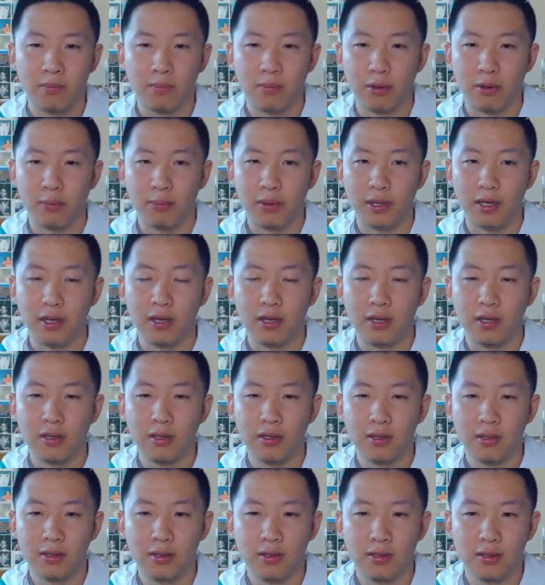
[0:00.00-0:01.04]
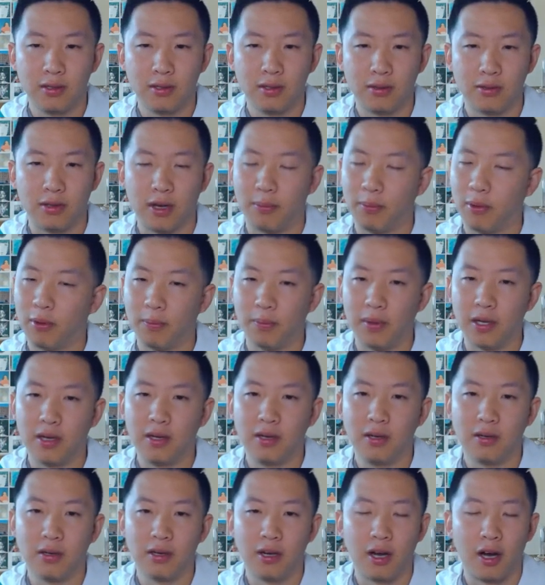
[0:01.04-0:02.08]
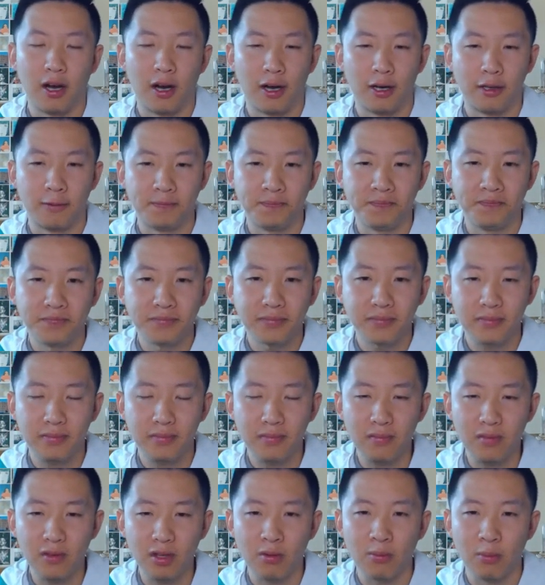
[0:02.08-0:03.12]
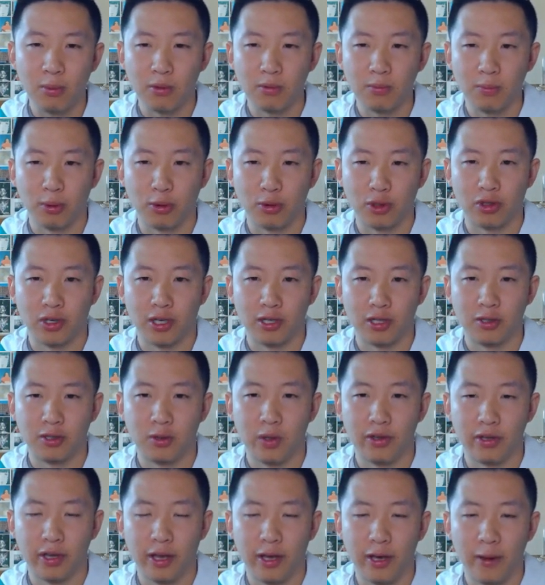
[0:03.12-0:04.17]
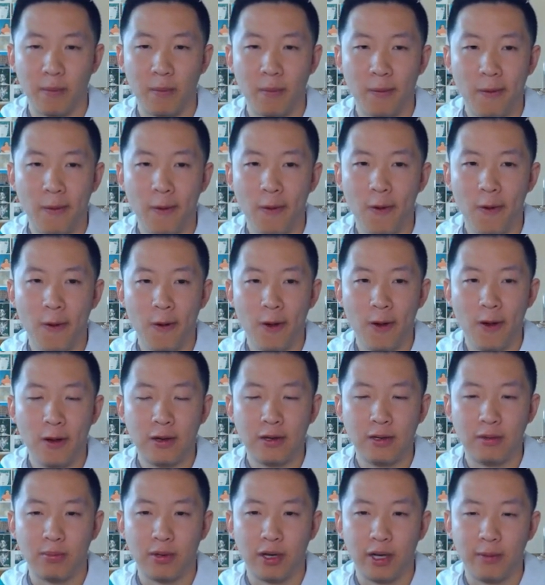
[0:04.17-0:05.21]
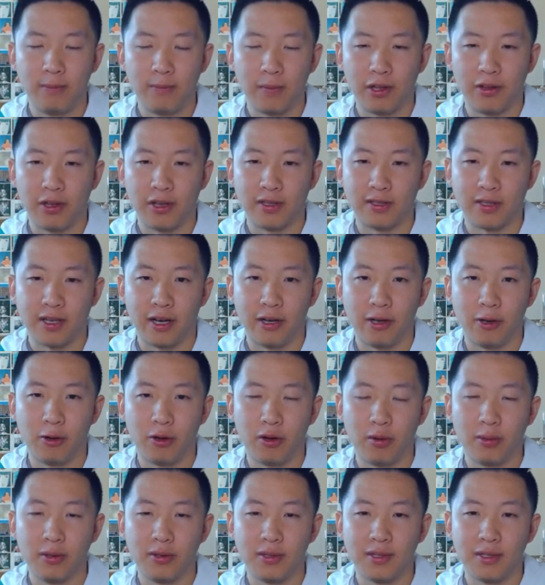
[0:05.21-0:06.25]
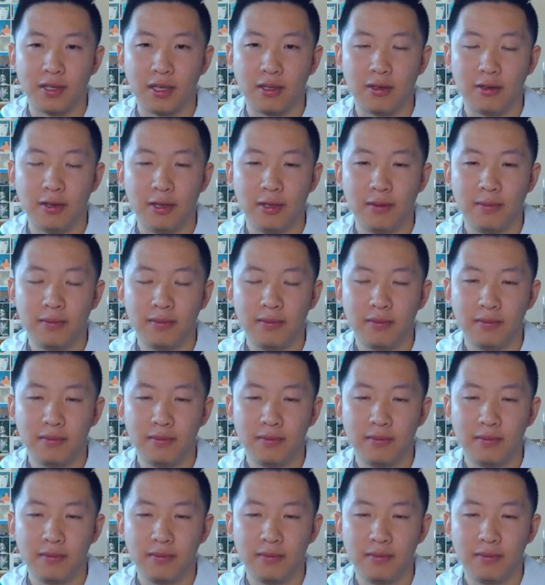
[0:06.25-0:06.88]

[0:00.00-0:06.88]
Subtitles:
Bolt Beak. Not Bolt Beak. Bolt Strike to win the game. But I think it's Kyogre most likely.